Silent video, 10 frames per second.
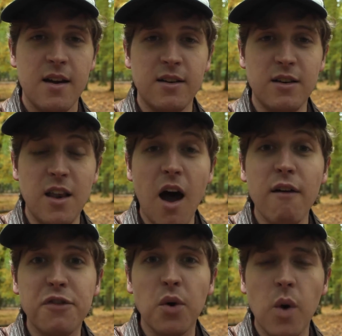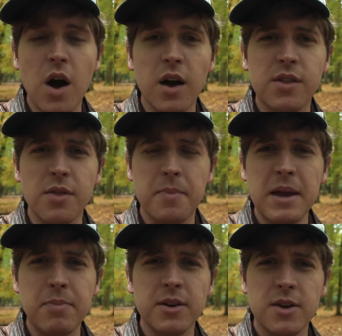love the work that the
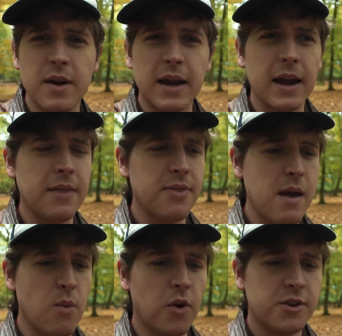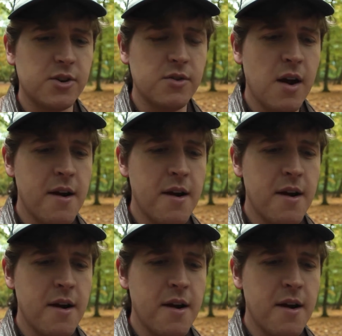people are doing and they want to